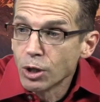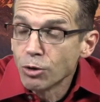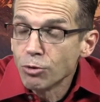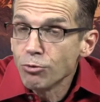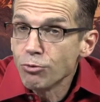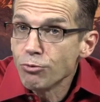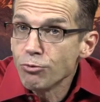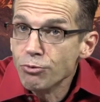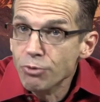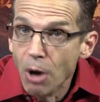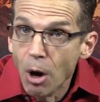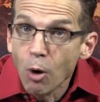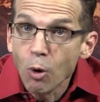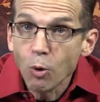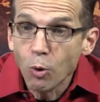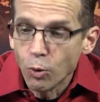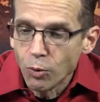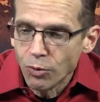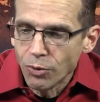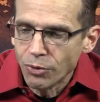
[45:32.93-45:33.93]

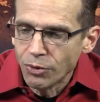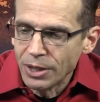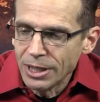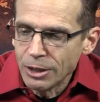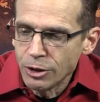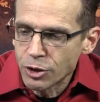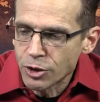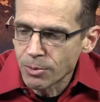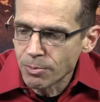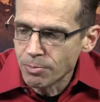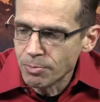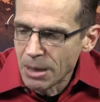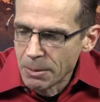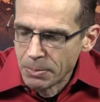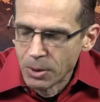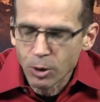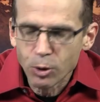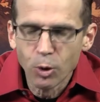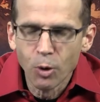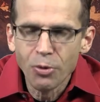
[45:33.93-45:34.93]
know these
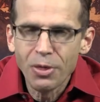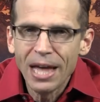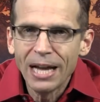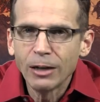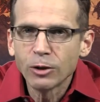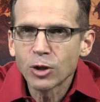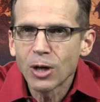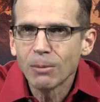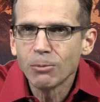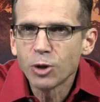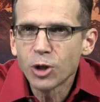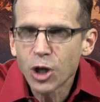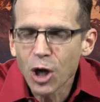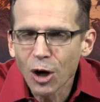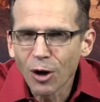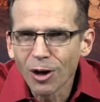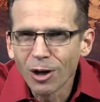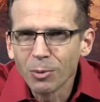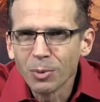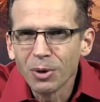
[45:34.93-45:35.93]
biblical things I'm
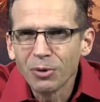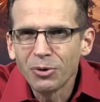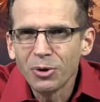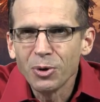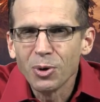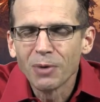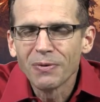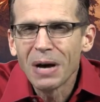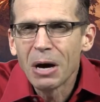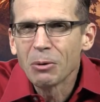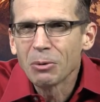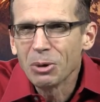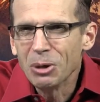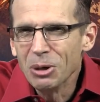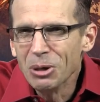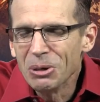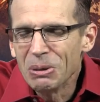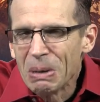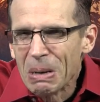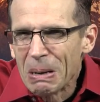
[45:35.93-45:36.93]
sharing with you of how
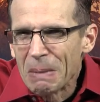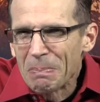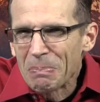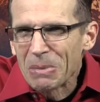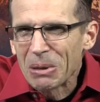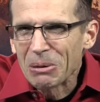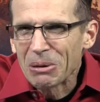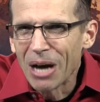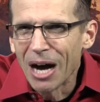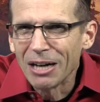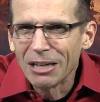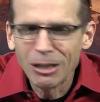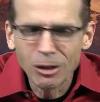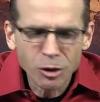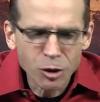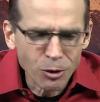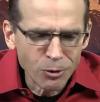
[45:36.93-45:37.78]
good God is.